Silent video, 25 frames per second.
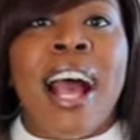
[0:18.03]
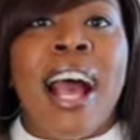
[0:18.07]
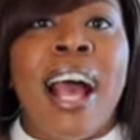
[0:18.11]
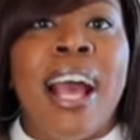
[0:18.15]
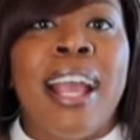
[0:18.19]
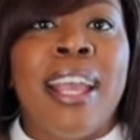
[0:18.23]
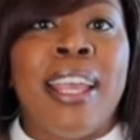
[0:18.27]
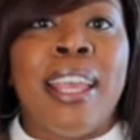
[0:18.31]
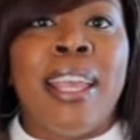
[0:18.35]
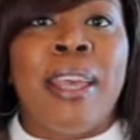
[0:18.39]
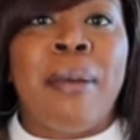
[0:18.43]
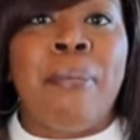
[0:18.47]

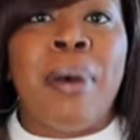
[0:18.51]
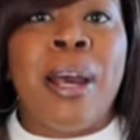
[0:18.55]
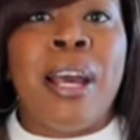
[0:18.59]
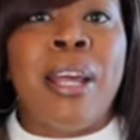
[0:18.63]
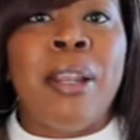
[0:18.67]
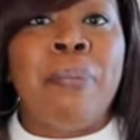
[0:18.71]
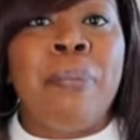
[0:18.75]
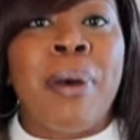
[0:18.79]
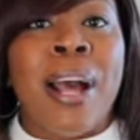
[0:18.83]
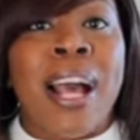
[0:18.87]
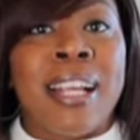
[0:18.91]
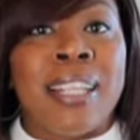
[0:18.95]
I am
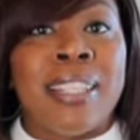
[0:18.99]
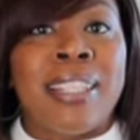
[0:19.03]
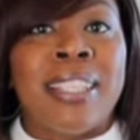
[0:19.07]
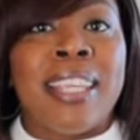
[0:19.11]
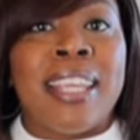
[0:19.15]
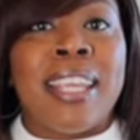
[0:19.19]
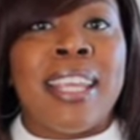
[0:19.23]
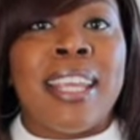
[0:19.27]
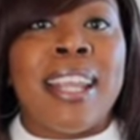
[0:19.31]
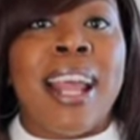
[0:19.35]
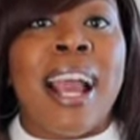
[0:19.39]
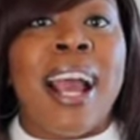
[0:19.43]

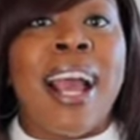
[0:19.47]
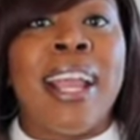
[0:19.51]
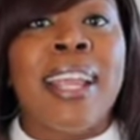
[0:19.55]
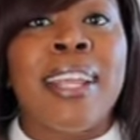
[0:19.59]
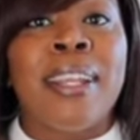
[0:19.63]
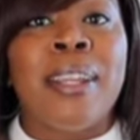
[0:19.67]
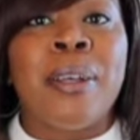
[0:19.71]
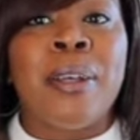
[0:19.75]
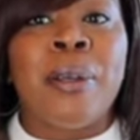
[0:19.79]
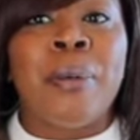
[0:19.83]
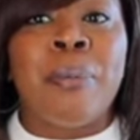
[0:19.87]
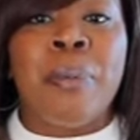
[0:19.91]
unboxing an
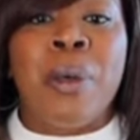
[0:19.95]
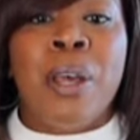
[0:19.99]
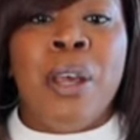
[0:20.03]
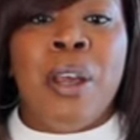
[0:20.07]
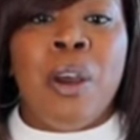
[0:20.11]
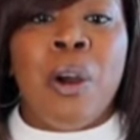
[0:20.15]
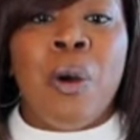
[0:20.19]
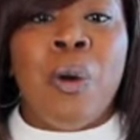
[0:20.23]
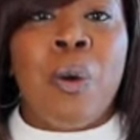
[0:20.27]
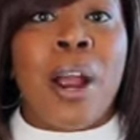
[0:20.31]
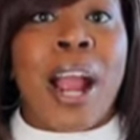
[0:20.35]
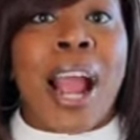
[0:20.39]
item
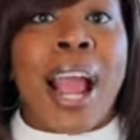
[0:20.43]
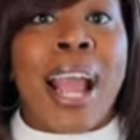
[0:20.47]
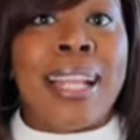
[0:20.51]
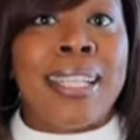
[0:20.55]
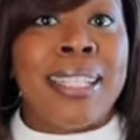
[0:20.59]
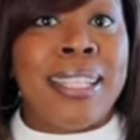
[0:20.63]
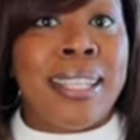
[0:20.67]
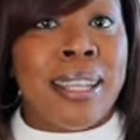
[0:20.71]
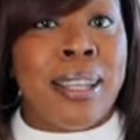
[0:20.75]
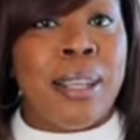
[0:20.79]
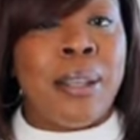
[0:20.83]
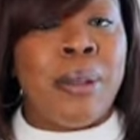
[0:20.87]
or
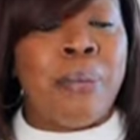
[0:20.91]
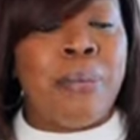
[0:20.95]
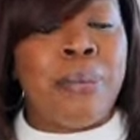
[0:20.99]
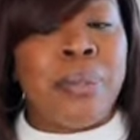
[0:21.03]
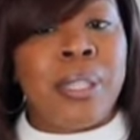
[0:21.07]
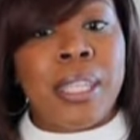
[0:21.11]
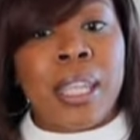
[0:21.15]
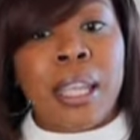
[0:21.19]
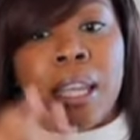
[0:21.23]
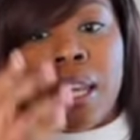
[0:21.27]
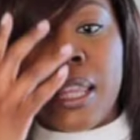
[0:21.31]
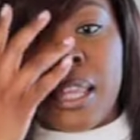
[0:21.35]

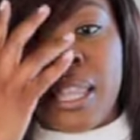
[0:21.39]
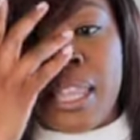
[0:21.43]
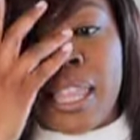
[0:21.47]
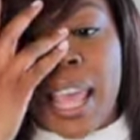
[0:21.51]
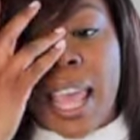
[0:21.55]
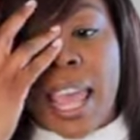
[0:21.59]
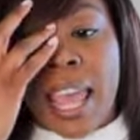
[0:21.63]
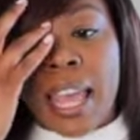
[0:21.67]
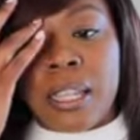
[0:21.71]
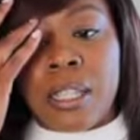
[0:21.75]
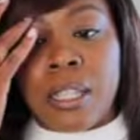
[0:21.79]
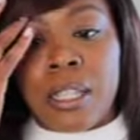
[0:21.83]
items
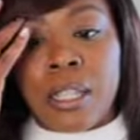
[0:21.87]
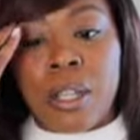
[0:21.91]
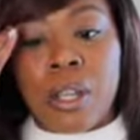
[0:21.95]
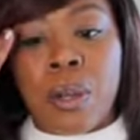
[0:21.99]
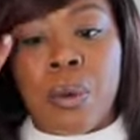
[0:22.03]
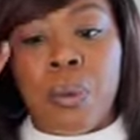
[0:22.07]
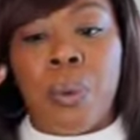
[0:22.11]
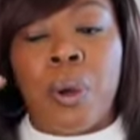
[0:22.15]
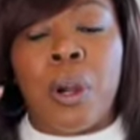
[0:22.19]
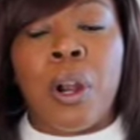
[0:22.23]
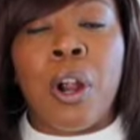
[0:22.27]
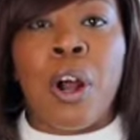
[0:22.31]
that
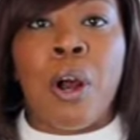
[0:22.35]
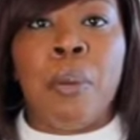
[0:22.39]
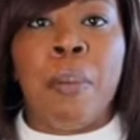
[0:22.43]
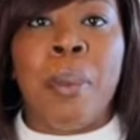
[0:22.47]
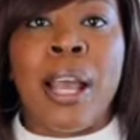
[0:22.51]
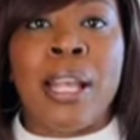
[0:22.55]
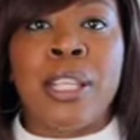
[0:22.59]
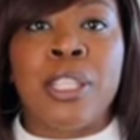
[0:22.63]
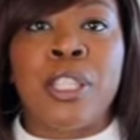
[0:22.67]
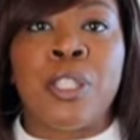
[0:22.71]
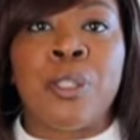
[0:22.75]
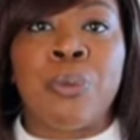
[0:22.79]
were on
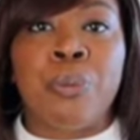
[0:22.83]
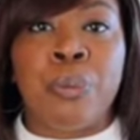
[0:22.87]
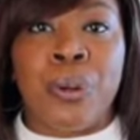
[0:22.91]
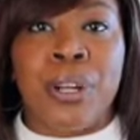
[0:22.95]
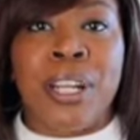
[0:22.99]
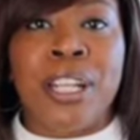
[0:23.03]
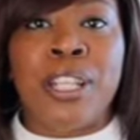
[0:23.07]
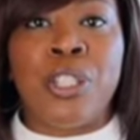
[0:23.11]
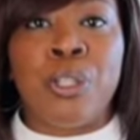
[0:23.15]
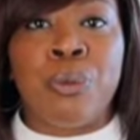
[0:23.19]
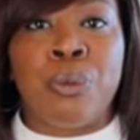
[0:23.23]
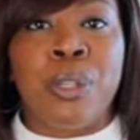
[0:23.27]
my
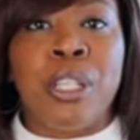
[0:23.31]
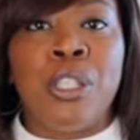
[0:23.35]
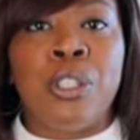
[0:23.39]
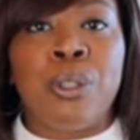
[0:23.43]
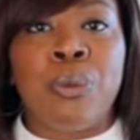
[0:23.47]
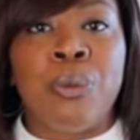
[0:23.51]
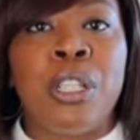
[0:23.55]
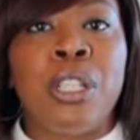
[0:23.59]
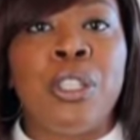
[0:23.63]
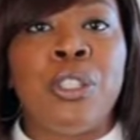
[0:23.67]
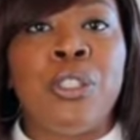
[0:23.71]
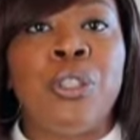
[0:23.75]
spring
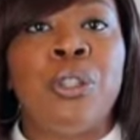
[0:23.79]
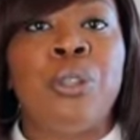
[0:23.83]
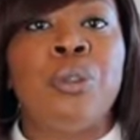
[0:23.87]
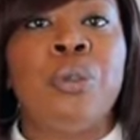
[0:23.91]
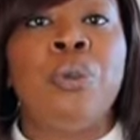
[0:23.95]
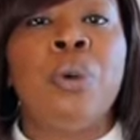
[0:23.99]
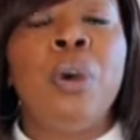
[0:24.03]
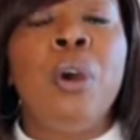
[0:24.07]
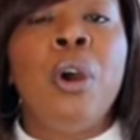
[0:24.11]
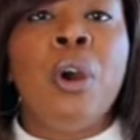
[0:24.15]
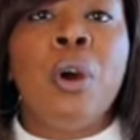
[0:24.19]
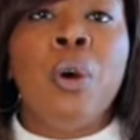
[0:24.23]

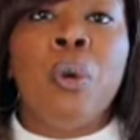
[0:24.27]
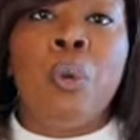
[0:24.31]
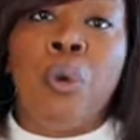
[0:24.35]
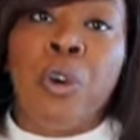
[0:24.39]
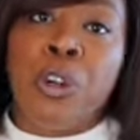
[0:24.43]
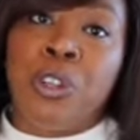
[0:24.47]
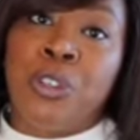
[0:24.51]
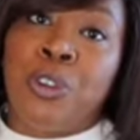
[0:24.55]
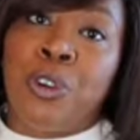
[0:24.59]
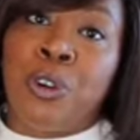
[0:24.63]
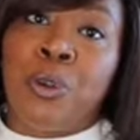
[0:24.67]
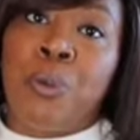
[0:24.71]
2022
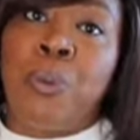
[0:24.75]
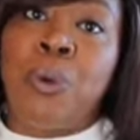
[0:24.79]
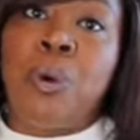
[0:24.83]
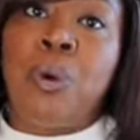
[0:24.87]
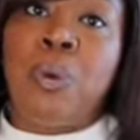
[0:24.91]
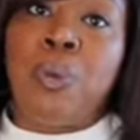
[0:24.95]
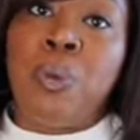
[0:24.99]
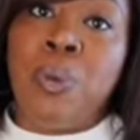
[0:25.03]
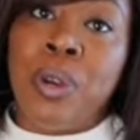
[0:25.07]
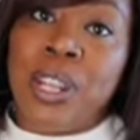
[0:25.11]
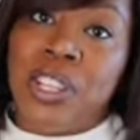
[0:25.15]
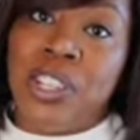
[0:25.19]
wardrobe
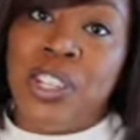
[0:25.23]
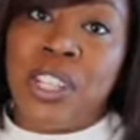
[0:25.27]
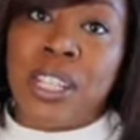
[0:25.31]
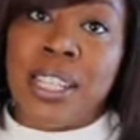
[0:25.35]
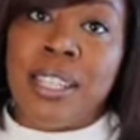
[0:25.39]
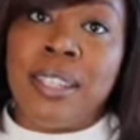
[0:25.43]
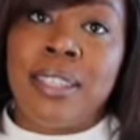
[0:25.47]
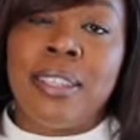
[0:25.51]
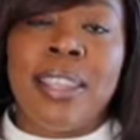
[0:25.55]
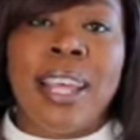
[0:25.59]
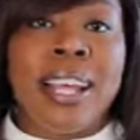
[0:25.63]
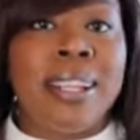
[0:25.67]
wish
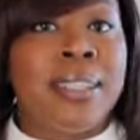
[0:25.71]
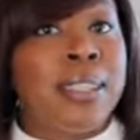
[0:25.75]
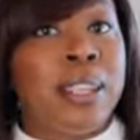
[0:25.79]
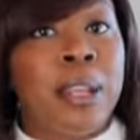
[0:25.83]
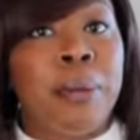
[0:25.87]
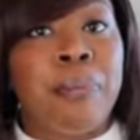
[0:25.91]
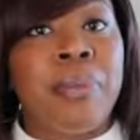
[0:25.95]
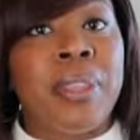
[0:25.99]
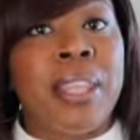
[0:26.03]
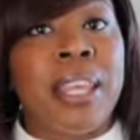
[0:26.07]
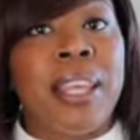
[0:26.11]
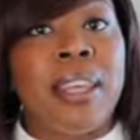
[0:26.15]
list. That's
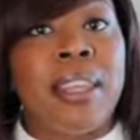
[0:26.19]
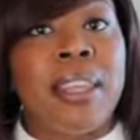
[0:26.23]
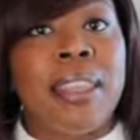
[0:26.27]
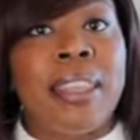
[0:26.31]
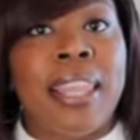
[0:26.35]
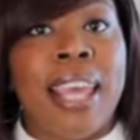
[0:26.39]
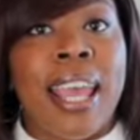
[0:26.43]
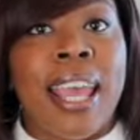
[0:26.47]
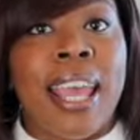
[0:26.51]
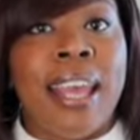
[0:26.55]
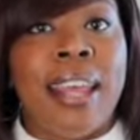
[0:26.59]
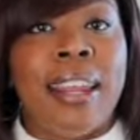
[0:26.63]
something
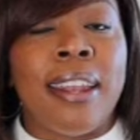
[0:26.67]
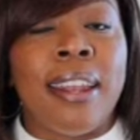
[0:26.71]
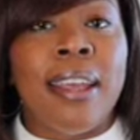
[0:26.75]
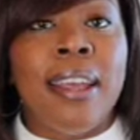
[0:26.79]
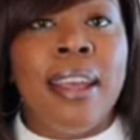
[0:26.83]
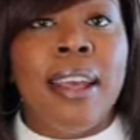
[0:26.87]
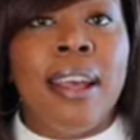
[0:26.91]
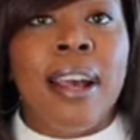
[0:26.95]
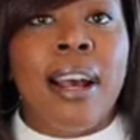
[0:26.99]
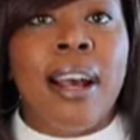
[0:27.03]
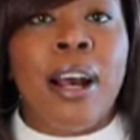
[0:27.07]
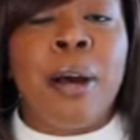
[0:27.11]
that
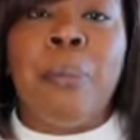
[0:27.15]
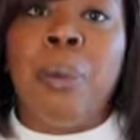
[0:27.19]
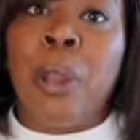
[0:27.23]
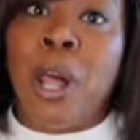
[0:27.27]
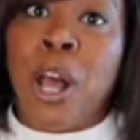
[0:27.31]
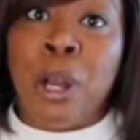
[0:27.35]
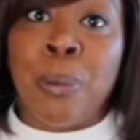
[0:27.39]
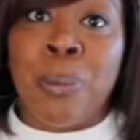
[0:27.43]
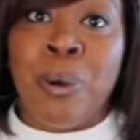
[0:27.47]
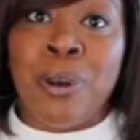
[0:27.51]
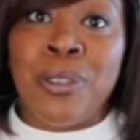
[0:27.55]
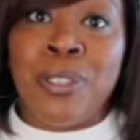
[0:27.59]
a
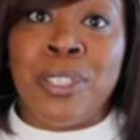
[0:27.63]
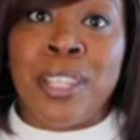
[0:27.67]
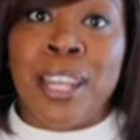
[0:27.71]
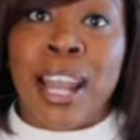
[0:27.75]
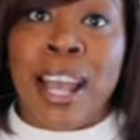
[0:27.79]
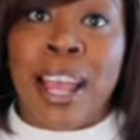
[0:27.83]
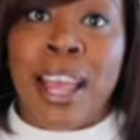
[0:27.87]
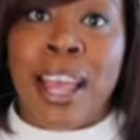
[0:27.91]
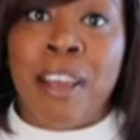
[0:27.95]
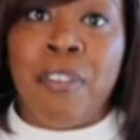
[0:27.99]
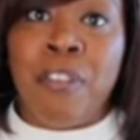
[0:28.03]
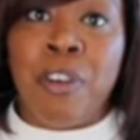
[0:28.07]
blog post that
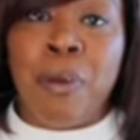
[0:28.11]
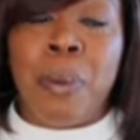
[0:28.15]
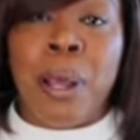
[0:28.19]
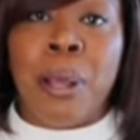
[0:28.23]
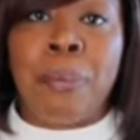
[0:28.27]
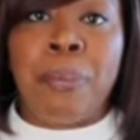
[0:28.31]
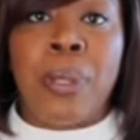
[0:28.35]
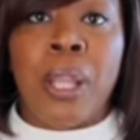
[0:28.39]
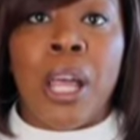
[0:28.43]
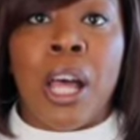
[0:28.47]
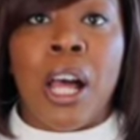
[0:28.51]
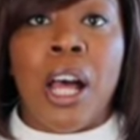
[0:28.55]
I have on
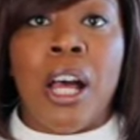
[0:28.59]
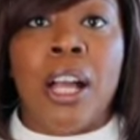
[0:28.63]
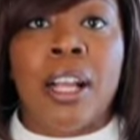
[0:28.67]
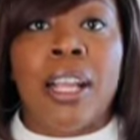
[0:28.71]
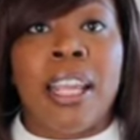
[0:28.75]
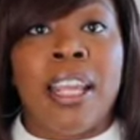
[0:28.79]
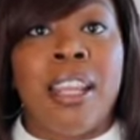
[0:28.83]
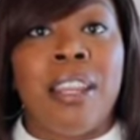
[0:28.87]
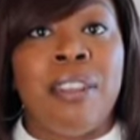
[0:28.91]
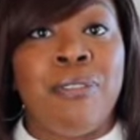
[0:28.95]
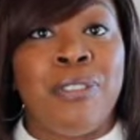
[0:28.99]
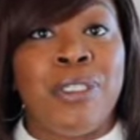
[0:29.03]
my
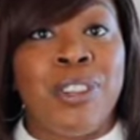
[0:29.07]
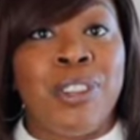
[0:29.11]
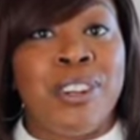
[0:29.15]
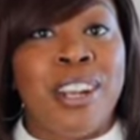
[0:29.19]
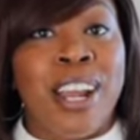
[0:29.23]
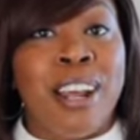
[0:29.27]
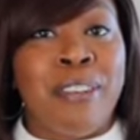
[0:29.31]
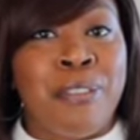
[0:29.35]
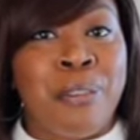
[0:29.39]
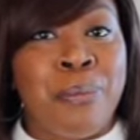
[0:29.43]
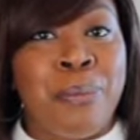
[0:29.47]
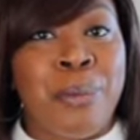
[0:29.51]
blog, and if you're
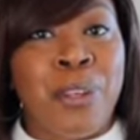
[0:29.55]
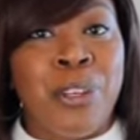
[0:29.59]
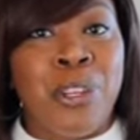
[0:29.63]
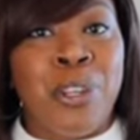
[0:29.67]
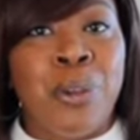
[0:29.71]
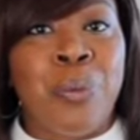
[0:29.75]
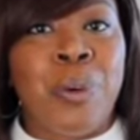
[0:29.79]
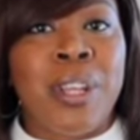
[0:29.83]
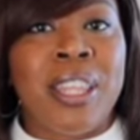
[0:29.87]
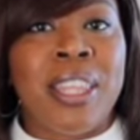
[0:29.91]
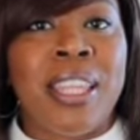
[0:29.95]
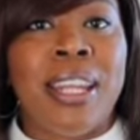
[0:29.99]
not
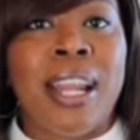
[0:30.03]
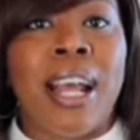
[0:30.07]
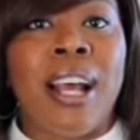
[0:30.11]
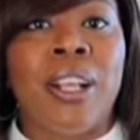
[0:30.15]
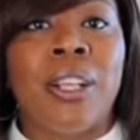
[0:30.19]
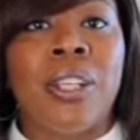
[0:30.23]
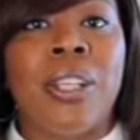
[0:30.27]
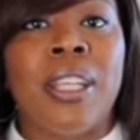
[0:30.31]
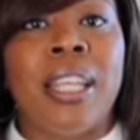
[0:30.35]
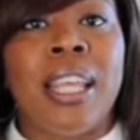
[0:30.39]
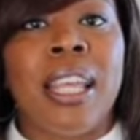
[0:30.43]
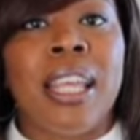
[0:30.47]
familiar with it,
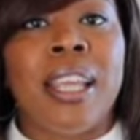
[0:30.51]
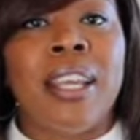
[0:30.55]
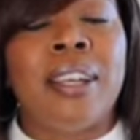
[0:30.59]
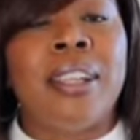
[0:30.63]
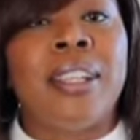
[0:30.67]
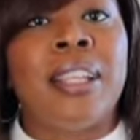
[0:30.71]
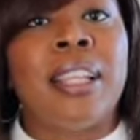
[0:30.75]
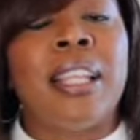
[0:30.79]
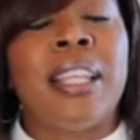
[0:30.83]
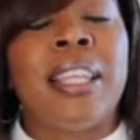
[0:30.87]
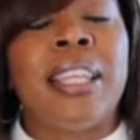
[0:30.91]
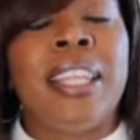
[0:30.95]
I'll leave
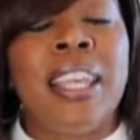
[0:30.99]
a